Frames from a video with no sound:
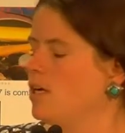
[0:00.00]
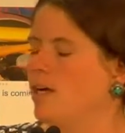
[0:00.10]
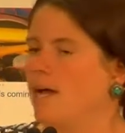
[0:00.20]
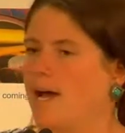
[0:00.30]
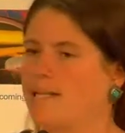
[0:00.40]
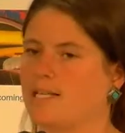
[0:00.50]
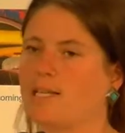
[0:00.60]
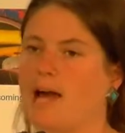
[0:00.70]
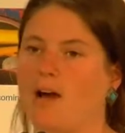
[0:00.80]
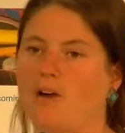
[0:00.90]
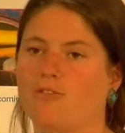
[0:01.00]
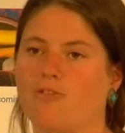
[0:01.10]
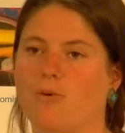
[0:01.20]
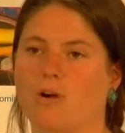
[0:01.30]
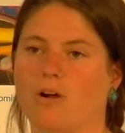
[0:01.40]
has allowed
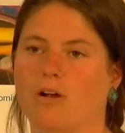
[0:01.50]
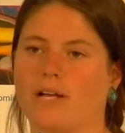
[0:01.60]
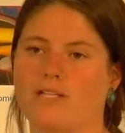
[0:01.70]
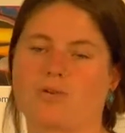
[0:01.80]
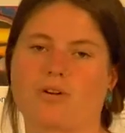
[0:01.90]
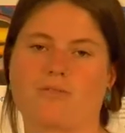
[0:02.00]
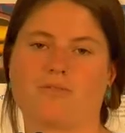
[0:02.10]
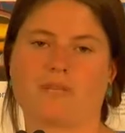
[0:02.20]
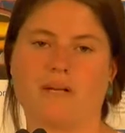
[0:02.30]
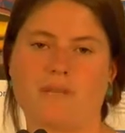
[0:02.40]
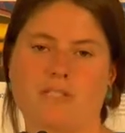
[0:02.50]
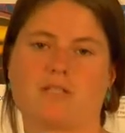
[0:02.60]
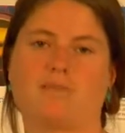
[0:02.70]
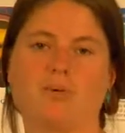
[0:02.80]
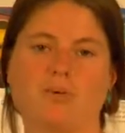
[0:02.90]
for, it sort of limits
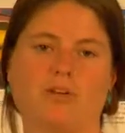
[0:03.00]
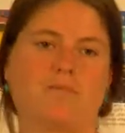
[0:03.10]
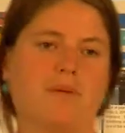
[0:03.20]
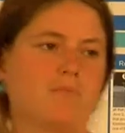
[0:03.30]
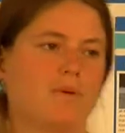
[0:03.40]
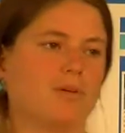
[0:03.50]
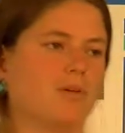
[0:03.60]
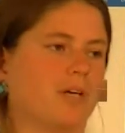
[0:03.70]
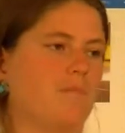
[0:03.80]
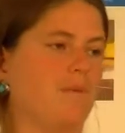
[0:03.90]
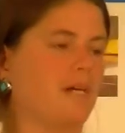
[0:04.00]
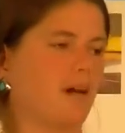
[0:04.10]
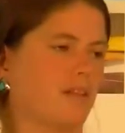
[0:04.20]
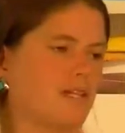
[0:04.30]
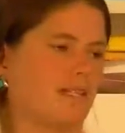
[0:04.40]
the pool of people who can be
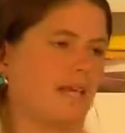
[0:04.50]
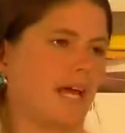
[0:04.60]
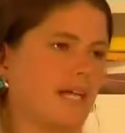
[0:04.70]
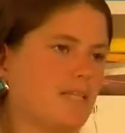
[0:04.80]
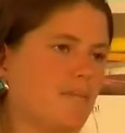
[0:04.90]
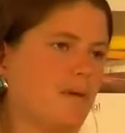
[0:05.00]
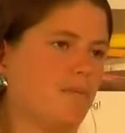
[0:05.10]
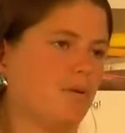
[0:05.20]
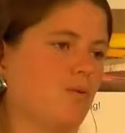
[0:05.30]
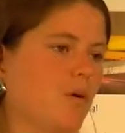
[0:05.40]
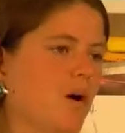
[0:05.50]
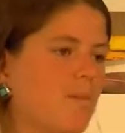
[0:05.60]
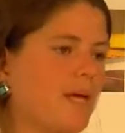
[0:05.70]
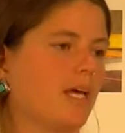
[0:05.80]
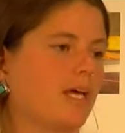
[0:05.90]
on this land to people who are
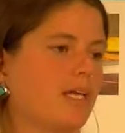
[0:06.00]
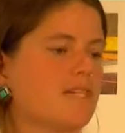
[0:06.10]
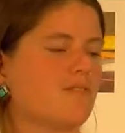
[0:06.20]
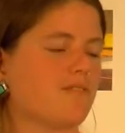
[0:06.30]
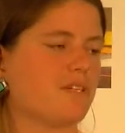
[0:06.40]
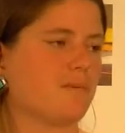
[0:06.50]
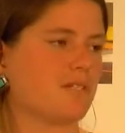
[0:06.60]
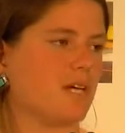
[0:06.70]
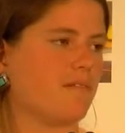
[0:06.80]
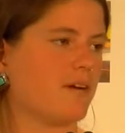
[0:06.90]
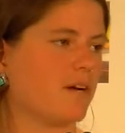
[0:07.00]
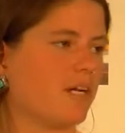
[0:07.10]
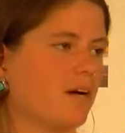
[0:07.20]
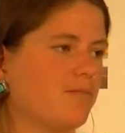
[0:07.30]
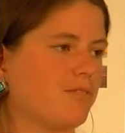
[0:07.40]
making at least 50% of their
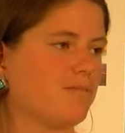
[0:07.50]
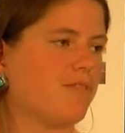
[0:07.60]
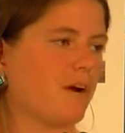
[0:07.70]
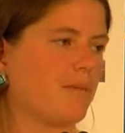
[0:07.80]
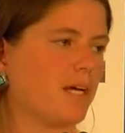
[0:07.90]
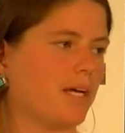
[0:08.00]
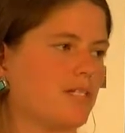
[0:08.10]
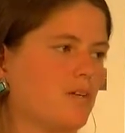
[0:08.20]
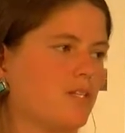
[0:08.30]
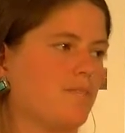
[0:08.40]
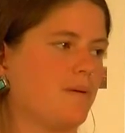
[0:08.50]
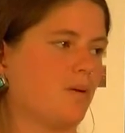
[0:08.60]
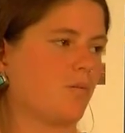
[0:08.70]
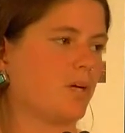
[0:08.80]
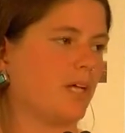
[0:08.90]
income from farming. And so it's been
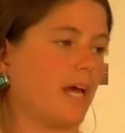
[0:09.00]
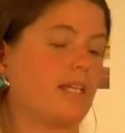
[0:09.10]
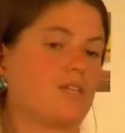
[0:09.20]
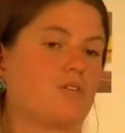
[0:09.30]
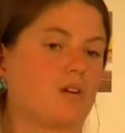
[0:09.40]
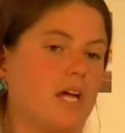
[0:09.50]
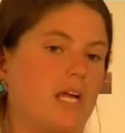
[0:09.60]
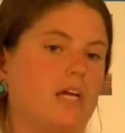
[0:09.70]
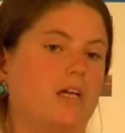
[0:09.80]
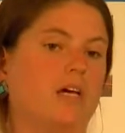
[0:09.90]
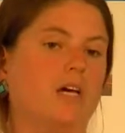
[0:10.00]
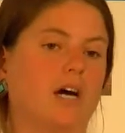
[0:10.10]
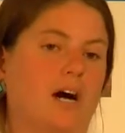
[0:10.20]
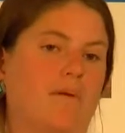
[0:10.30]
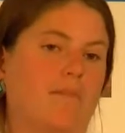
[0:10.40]
it's created
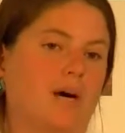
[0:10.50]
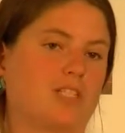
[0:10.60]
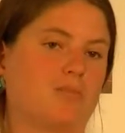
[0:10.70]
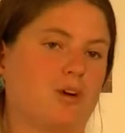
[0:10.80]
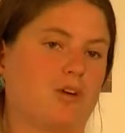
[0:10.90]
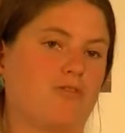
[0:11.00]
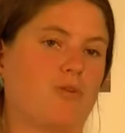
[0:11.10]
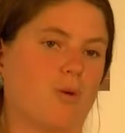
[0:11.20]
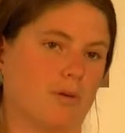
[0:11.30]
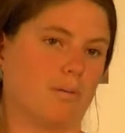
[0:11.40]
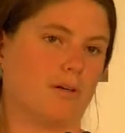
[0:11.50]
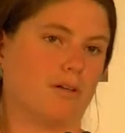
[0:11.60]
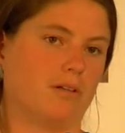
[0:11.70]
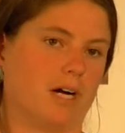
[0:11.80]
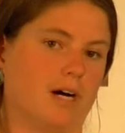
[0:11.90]
a much more
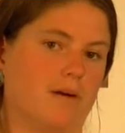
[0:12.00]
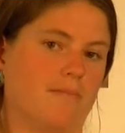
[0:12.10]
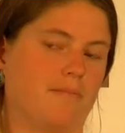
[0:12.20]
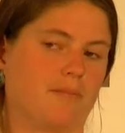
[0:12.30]
affordable